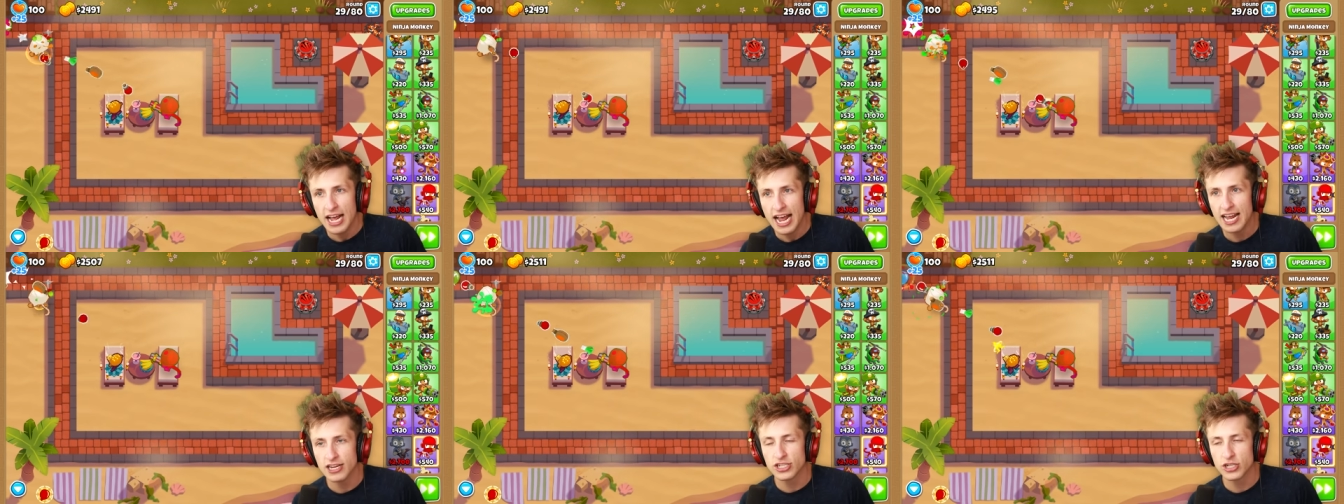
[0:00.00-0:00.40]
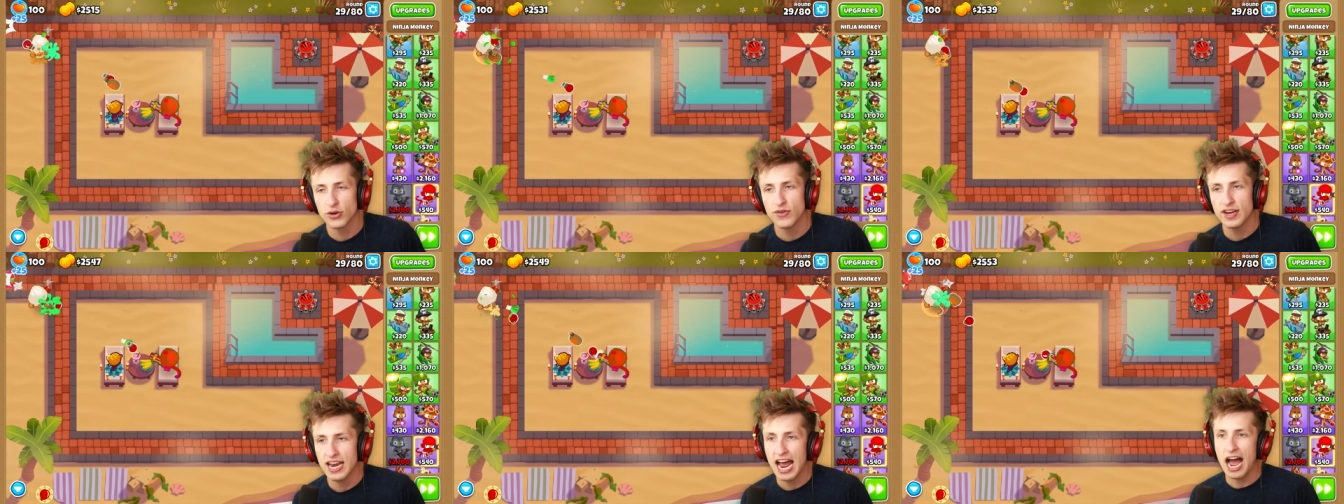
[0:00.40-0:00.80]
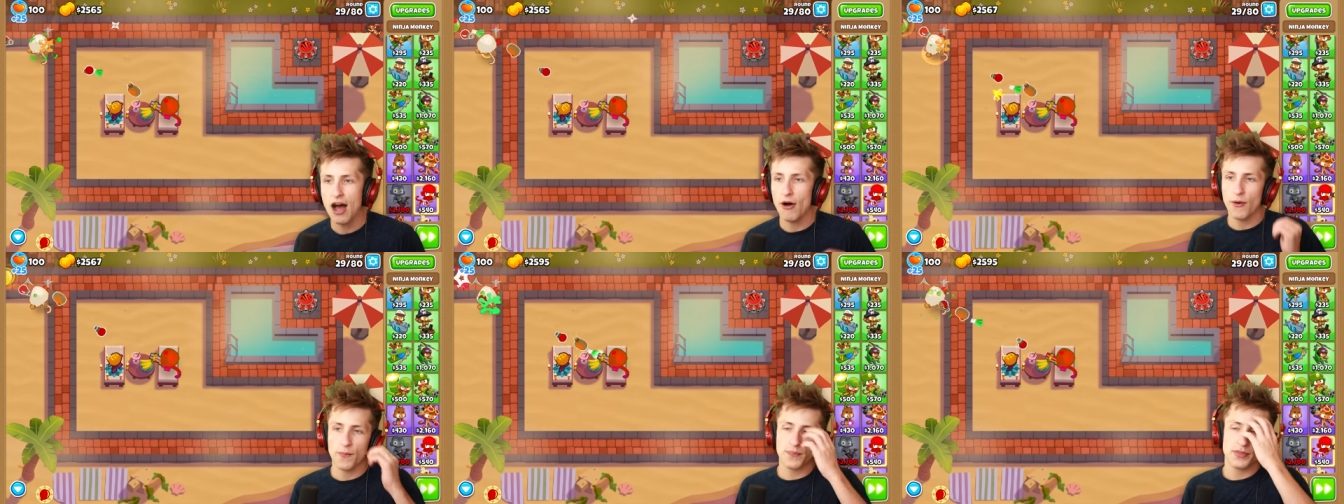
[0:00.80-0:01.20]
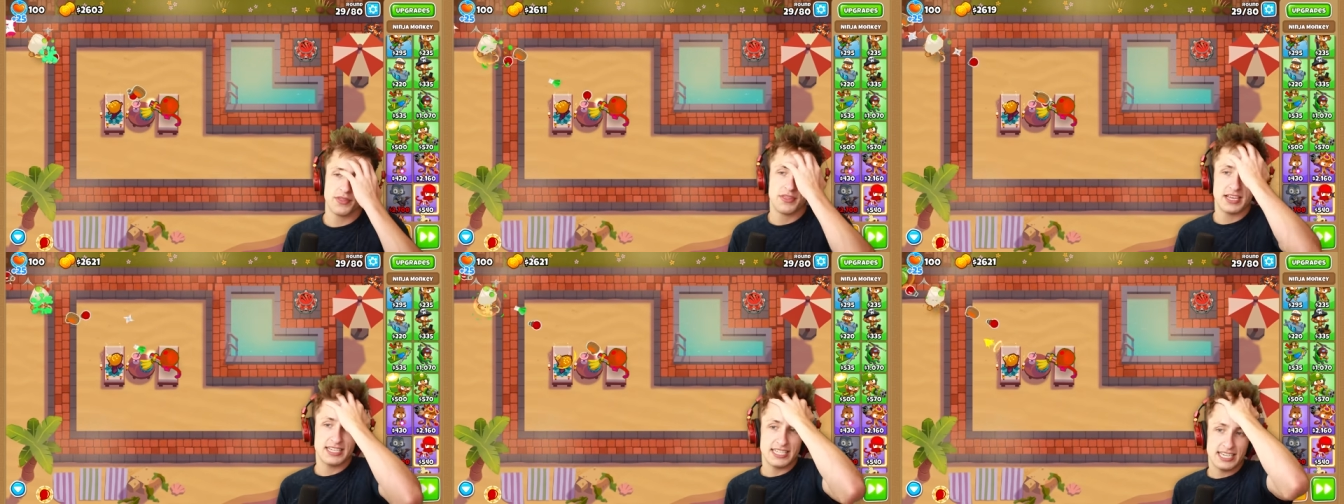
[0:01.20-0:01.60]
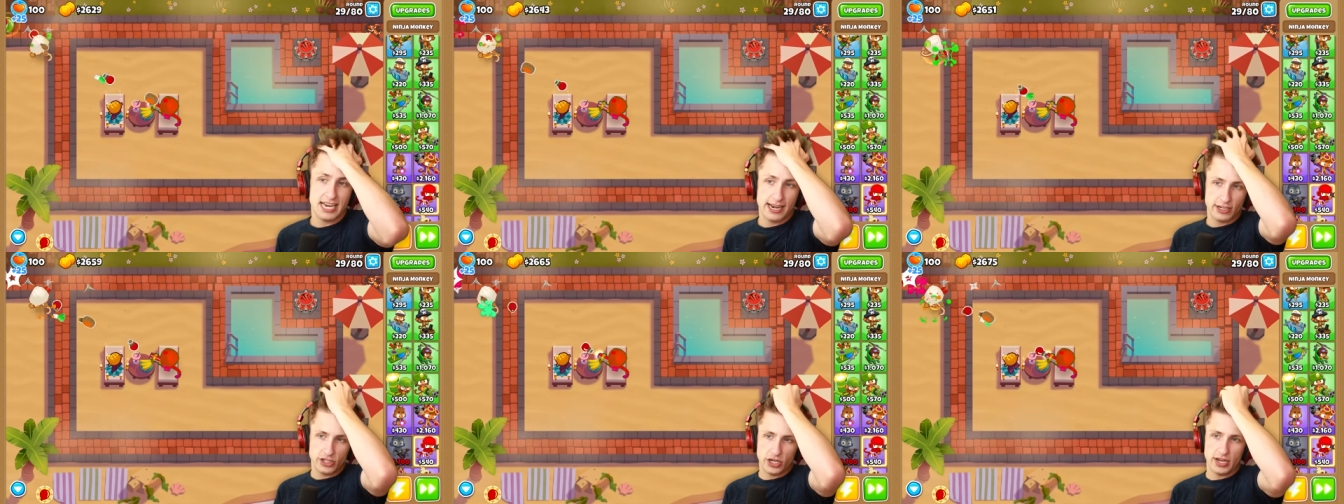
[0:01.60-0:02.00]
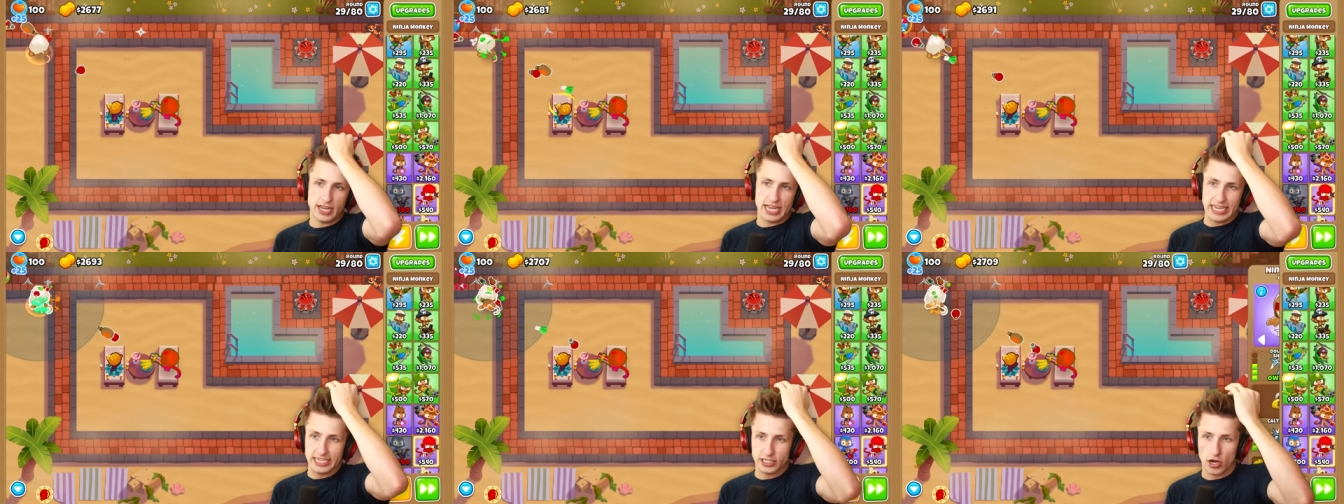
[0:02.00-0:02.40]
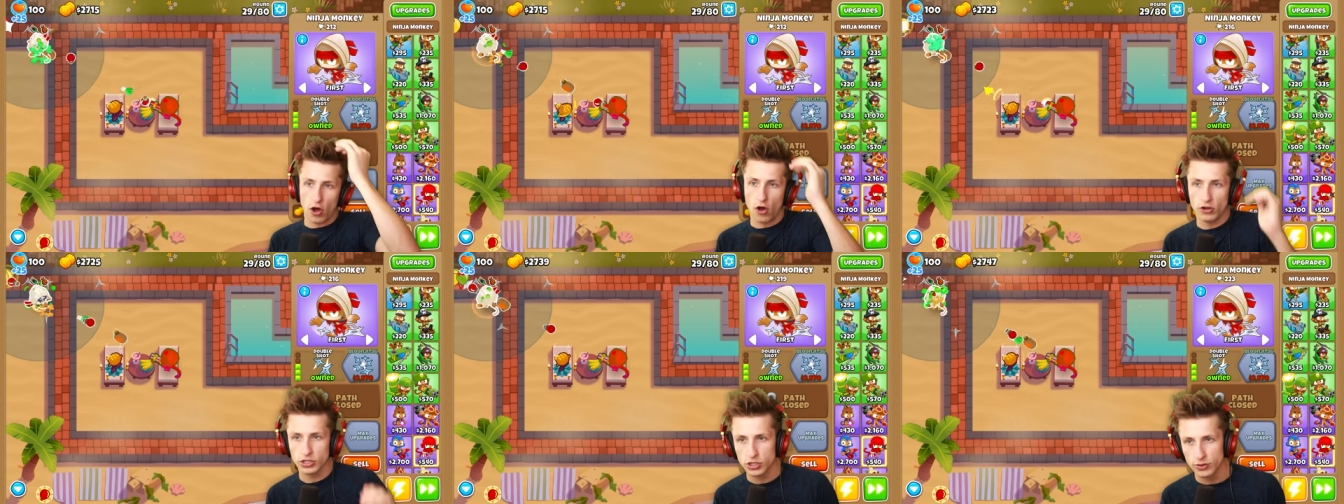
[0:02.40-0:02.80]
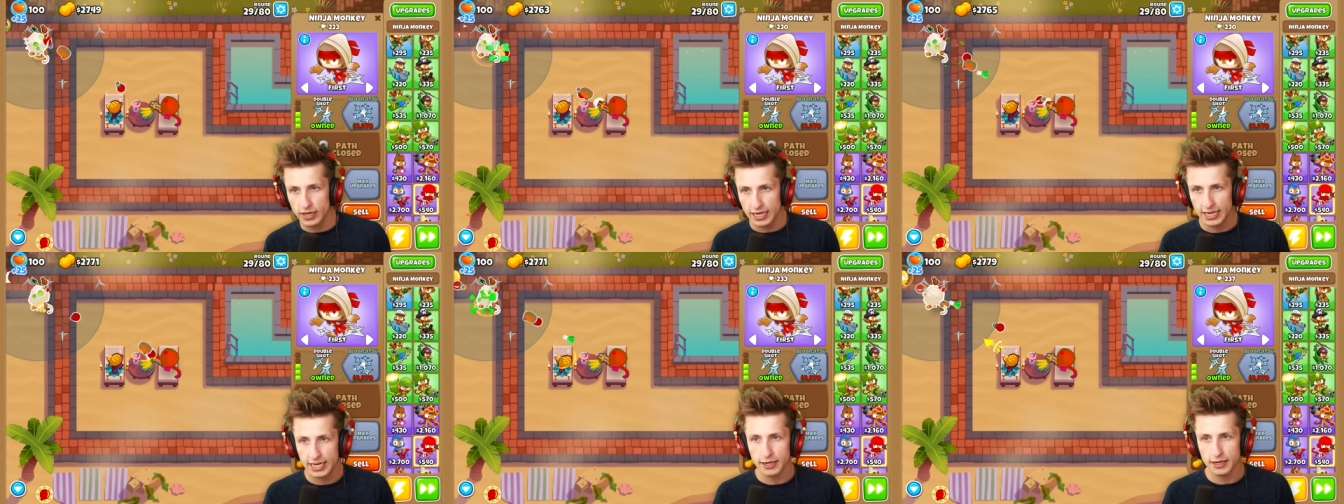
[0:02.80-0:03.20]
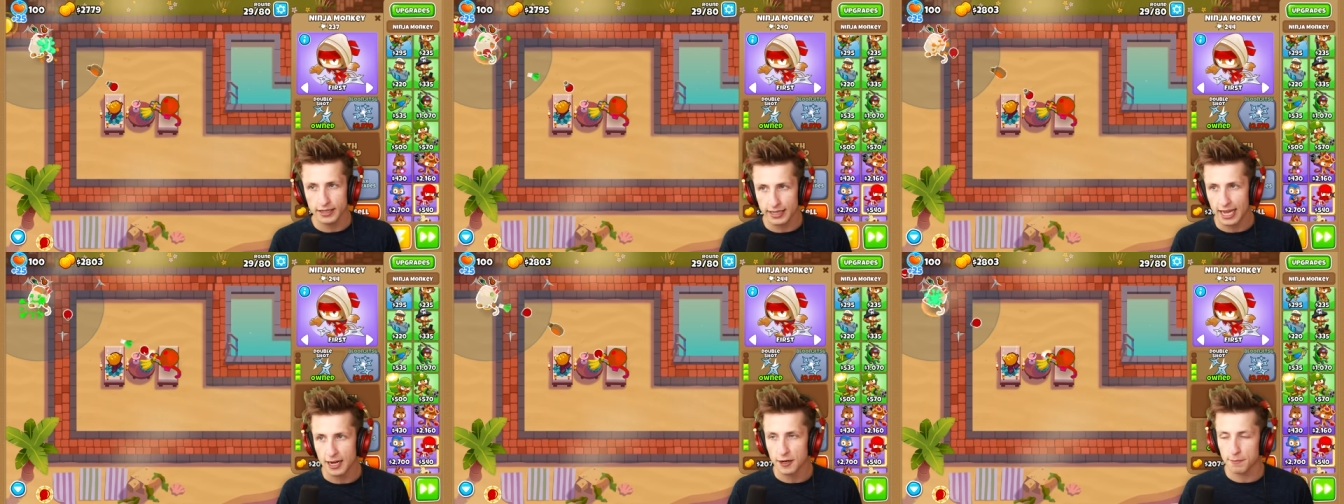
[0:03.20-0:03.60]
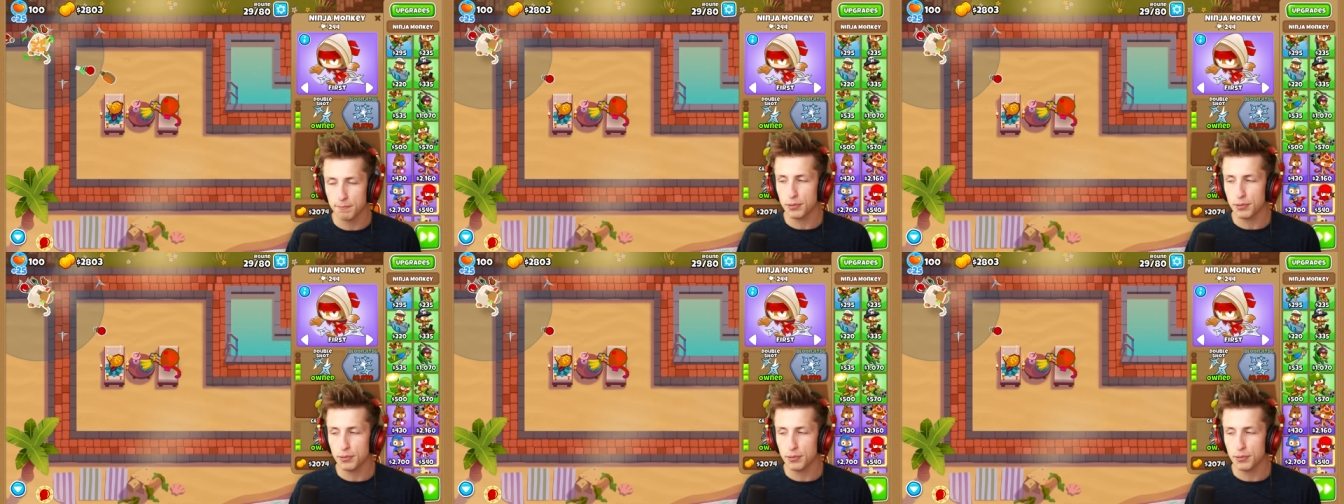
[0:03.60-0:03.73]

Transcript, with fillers: And so now, this ninja is also getting, like,